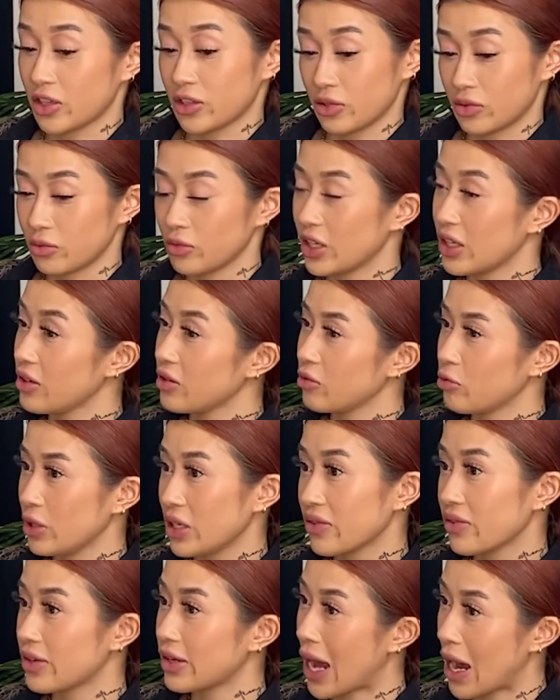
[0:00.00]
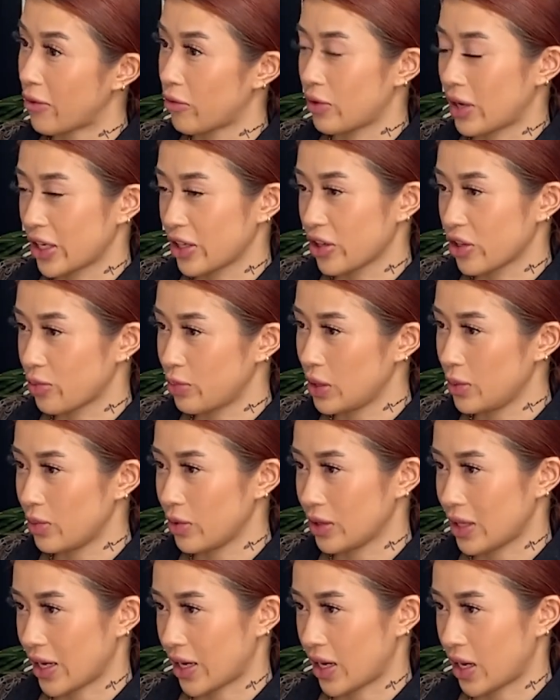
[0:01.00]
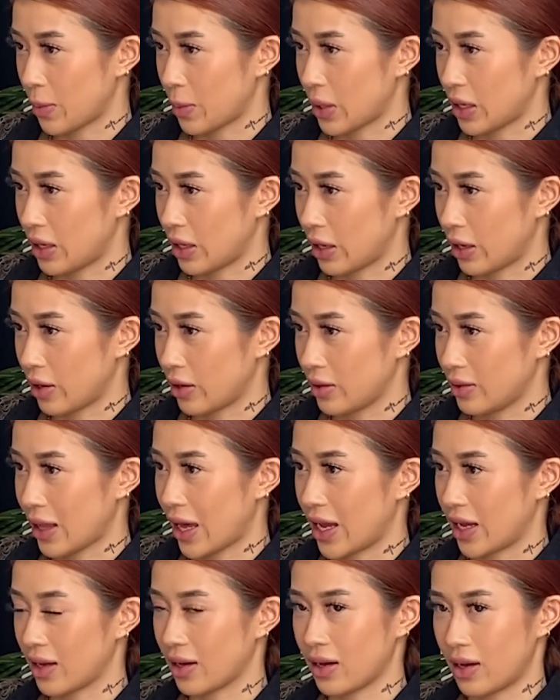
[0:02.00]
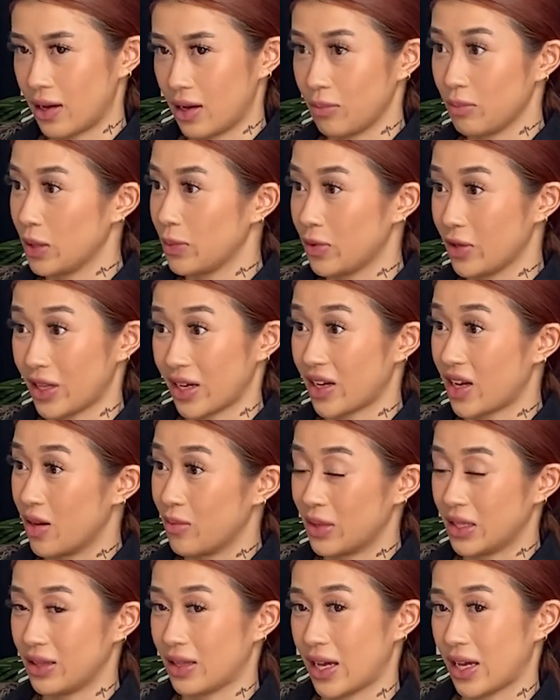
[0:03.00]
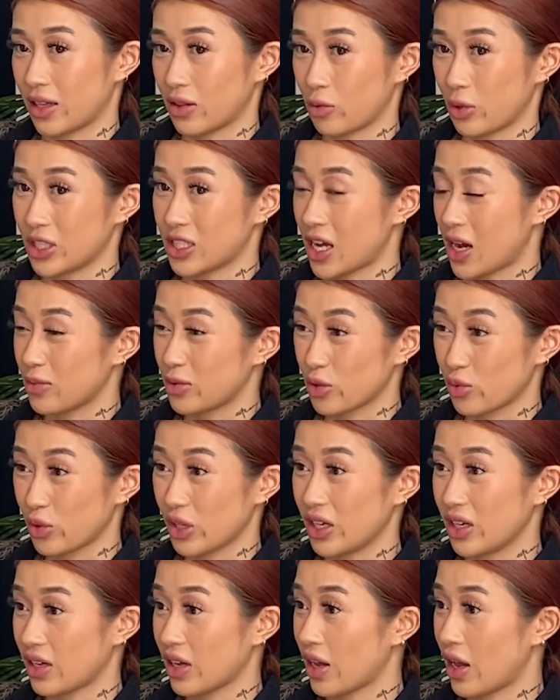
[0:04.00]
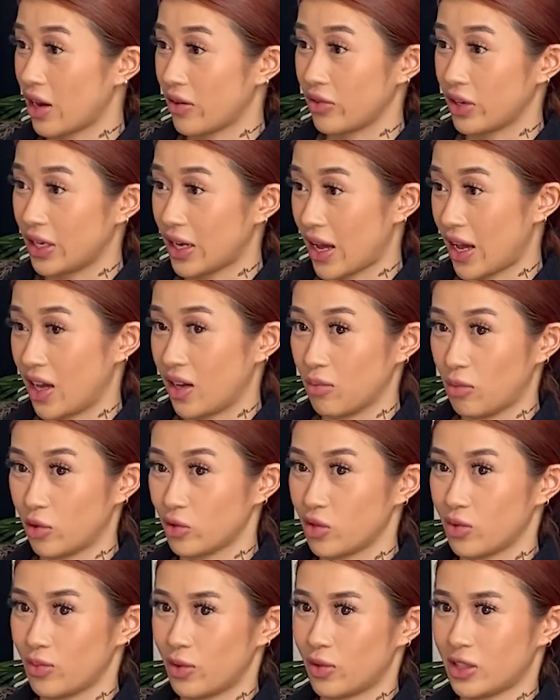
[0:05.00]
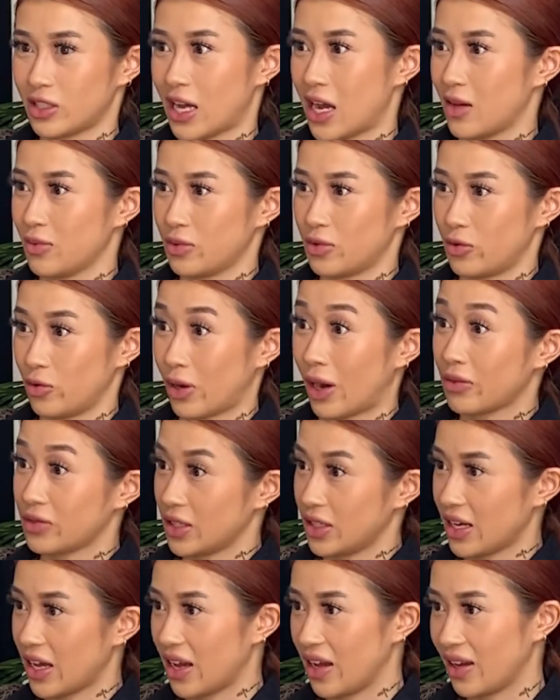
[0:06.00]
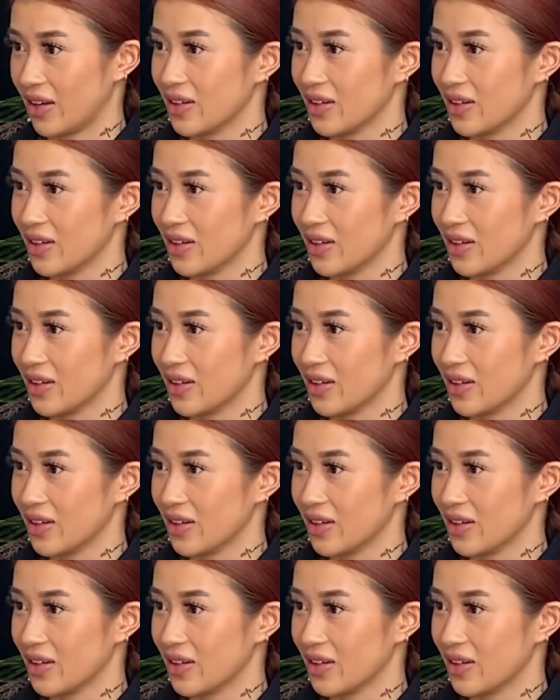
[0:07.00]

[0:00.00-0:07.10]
we even have regular people that come in there, like people that come in like 3 times a week, every day, multiple times throughout the day.